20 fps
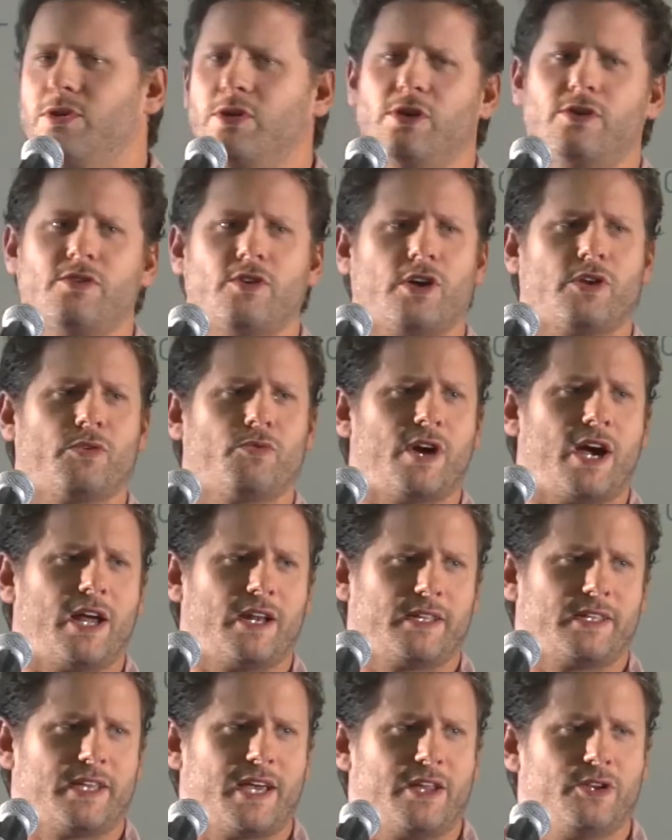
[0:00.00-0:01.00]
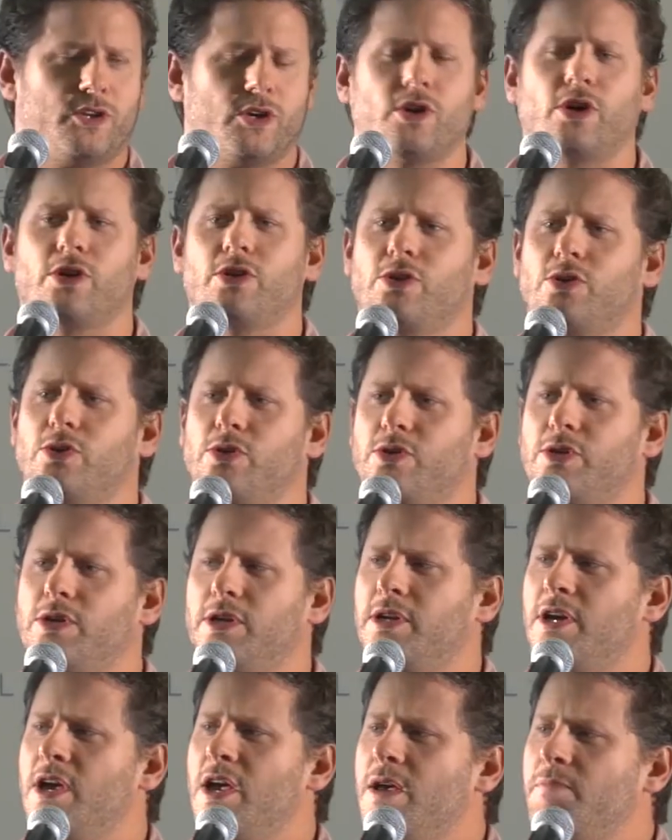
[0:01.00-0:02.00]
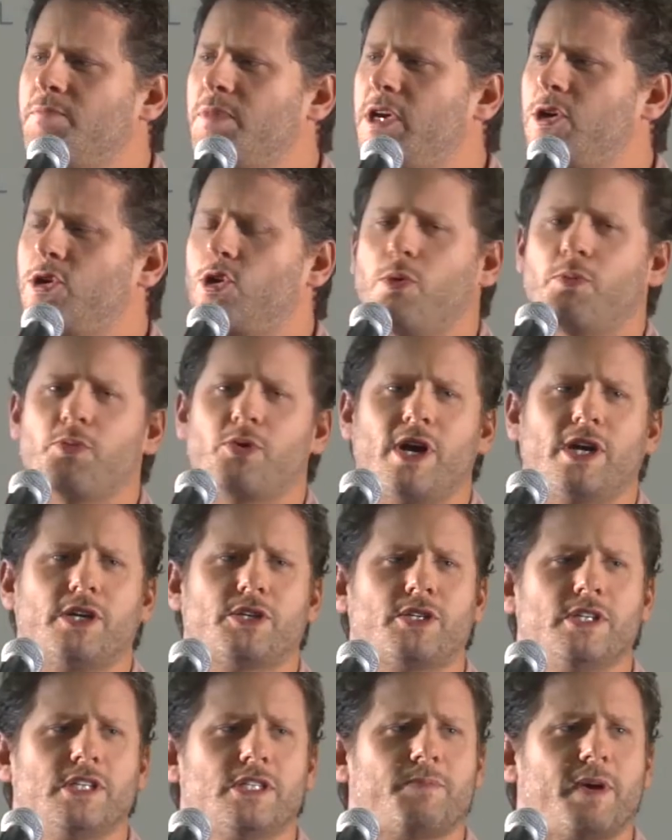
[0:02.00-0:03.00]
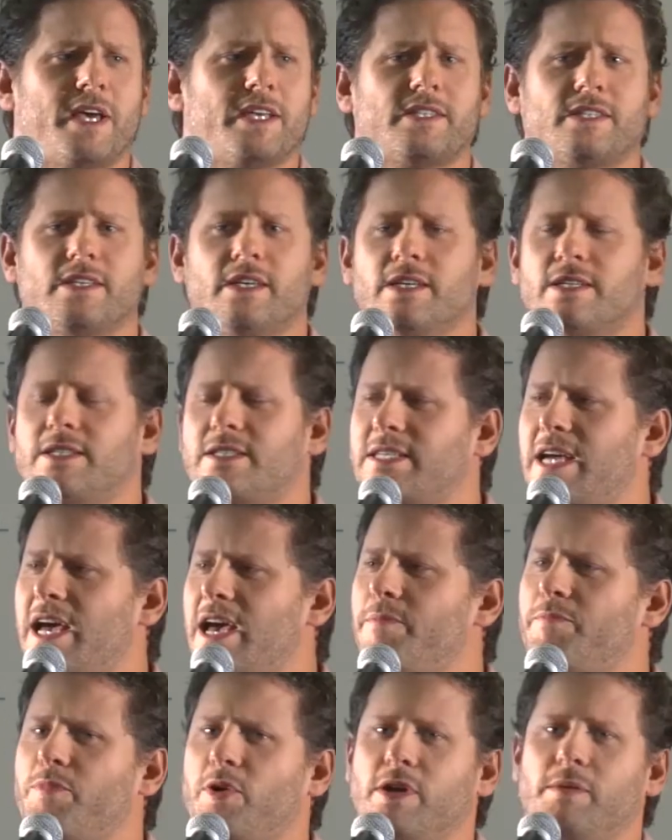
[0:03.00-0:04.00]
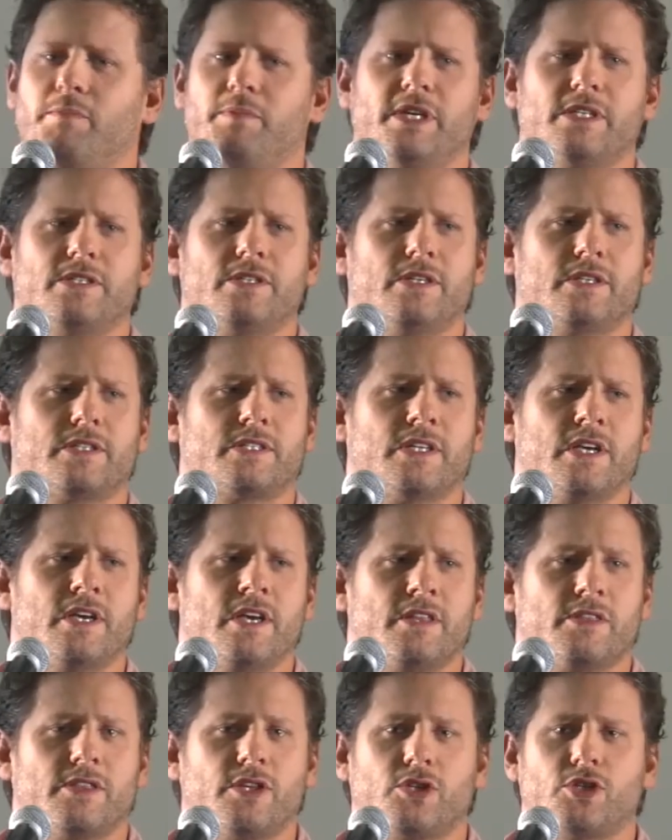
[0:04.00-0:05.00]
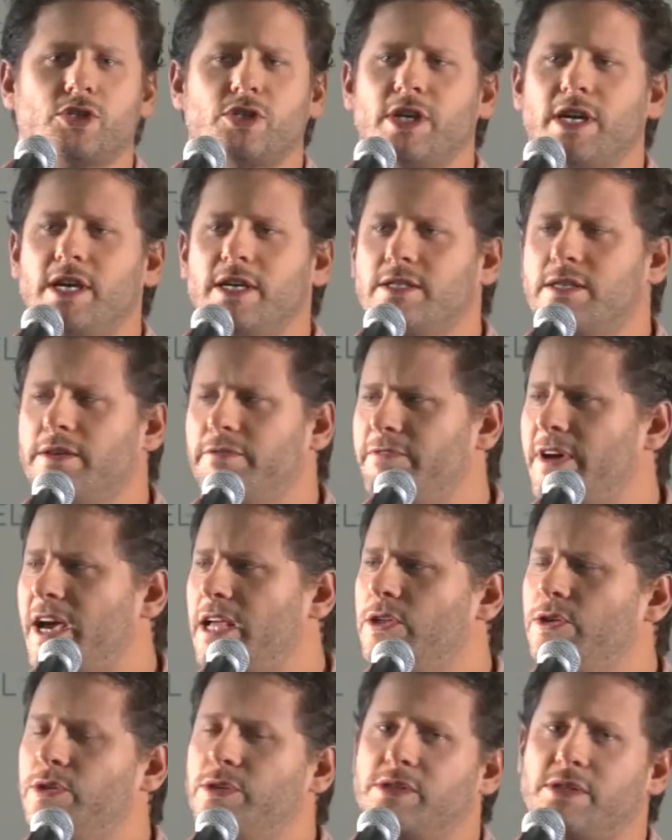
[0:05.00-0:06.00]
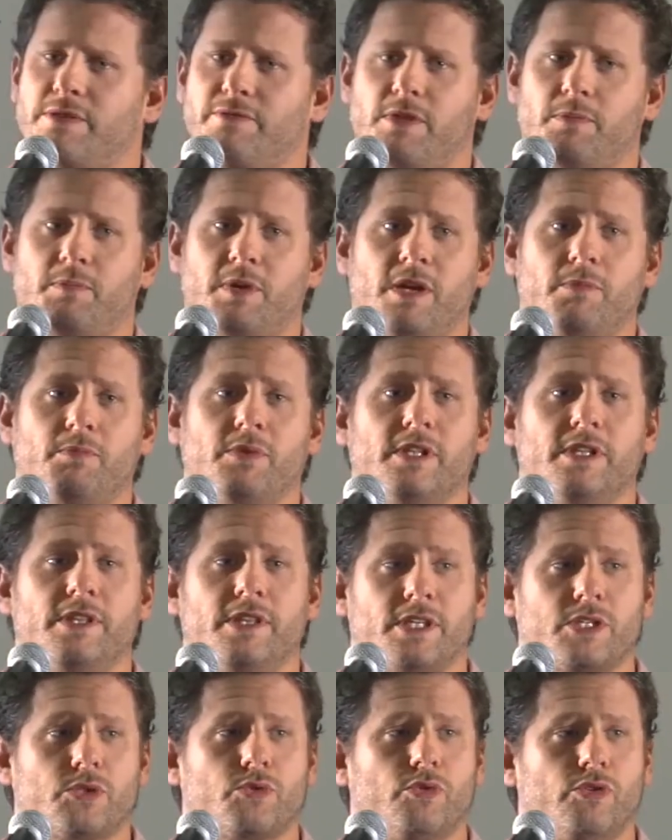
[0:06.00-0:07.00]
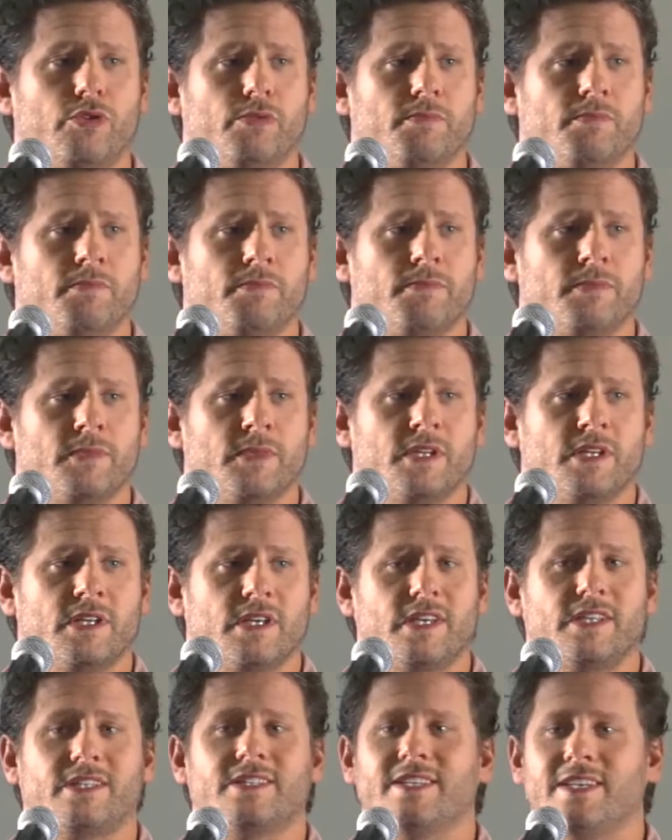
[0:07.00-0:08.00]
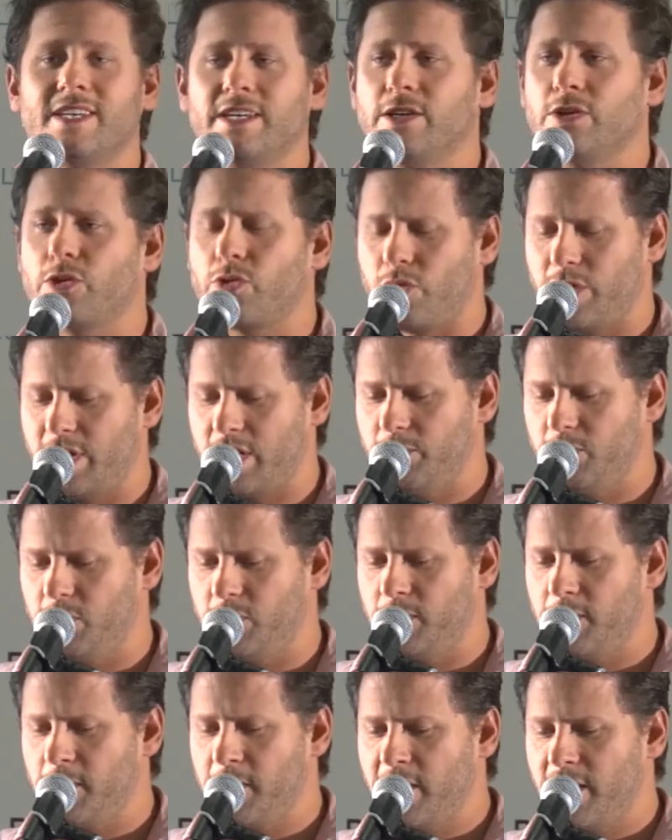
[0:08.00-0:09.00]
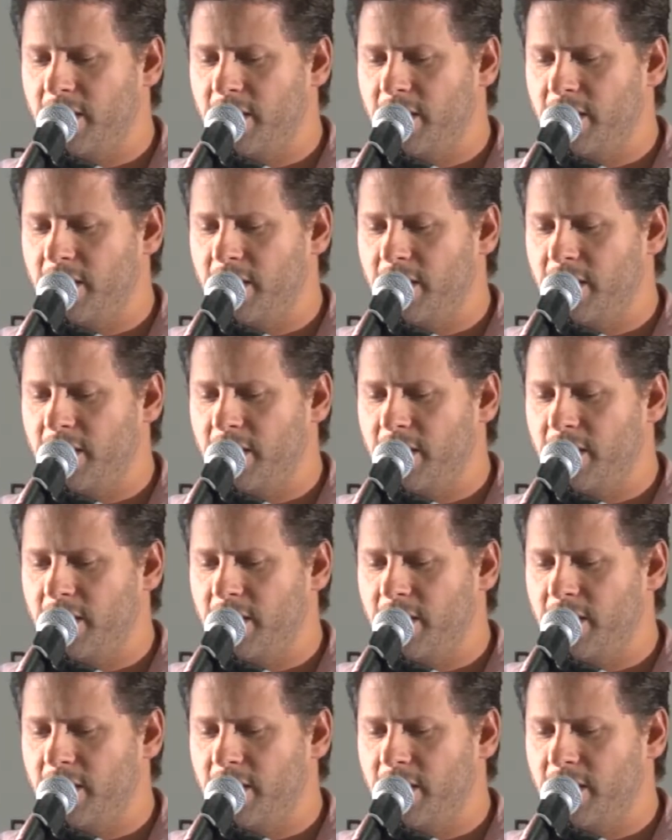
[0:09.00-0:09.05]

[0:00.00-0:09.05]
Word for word: You've got to write it down. You've got to Google it. B Corporation is basically a stamp on a business that shares the values of the people in this room. It's incredible.